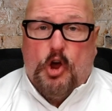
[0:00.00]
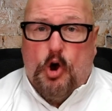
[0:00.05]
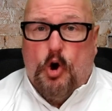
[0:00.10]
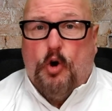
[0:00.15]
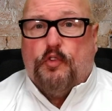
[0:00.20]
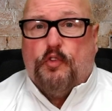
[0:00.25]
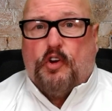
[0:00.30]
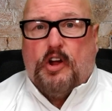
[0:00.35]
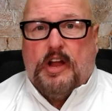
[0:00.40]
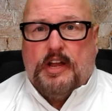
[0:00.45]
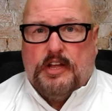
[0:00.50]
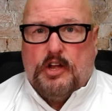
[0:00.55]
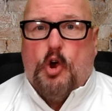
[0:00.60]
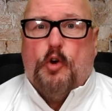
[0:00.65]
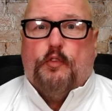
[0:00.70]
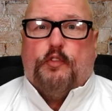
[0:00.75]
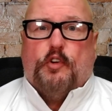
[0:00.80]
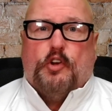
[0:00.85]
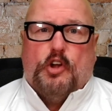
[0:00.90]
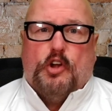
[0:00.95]
over and
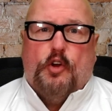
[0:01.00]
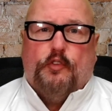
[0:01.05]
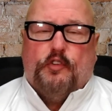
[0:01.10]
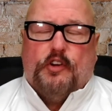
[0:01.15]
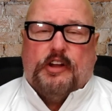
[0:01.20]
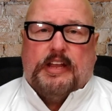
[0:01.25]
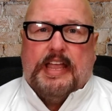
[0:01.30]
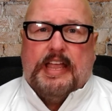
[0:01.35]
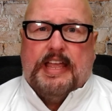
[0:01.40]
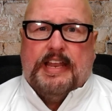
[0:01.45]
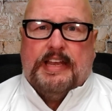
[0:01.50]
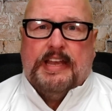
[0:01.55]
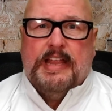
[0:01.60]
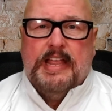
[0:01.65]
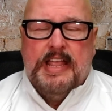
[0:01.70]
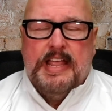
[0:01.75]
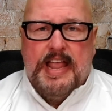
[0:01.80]
over and over again,